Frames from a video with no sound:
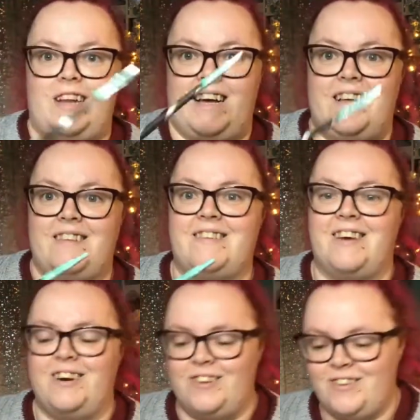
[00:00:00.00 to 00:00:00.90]
it.
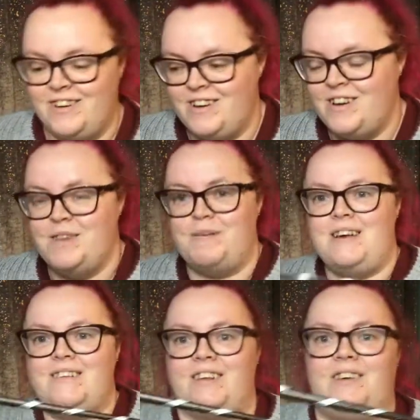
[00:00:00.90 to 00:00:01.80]
But
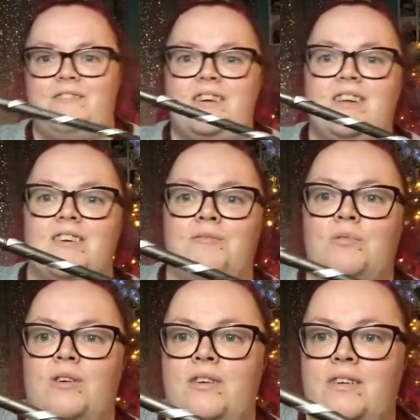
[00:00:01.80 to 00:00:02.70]
it's a lovely looking
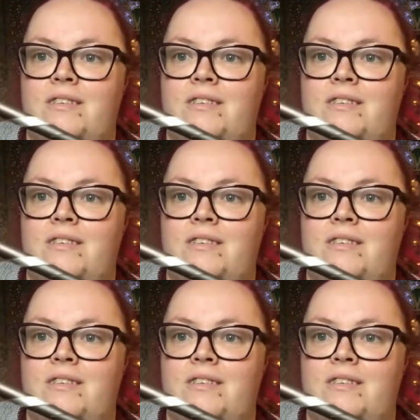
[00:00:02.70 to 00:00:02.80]
wand. It's